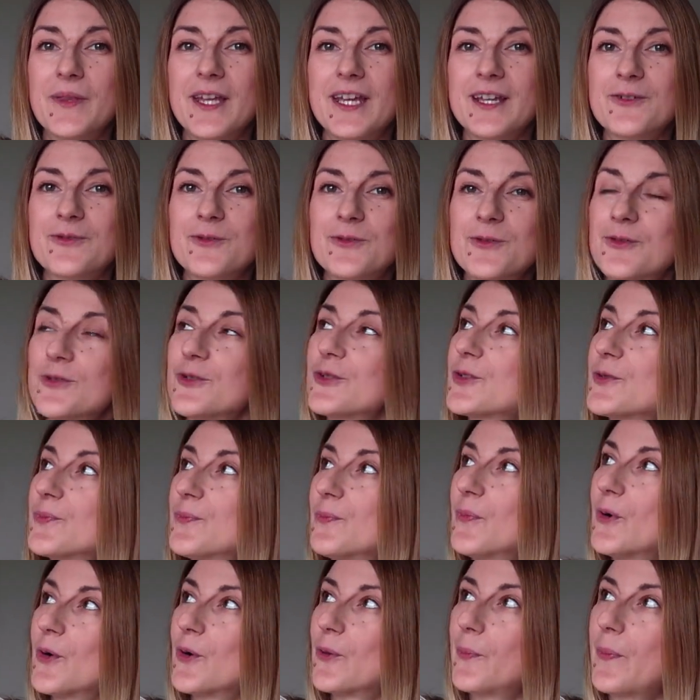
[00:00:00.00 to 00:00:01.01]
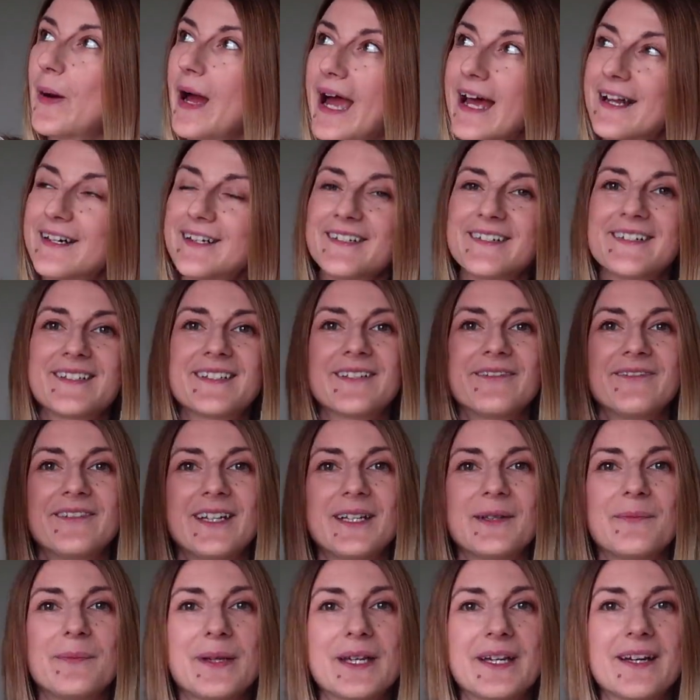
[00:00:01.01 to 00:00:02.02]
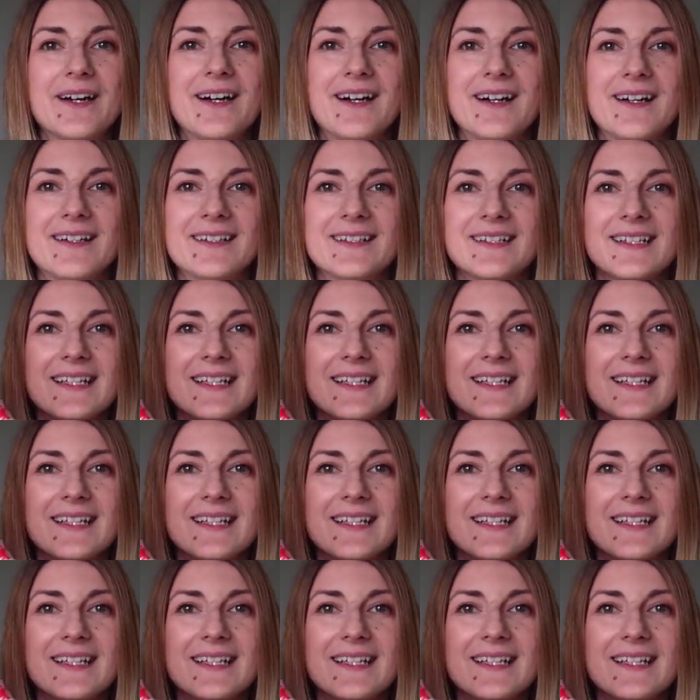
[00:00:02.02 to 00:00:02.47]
they introduce more patterns of it because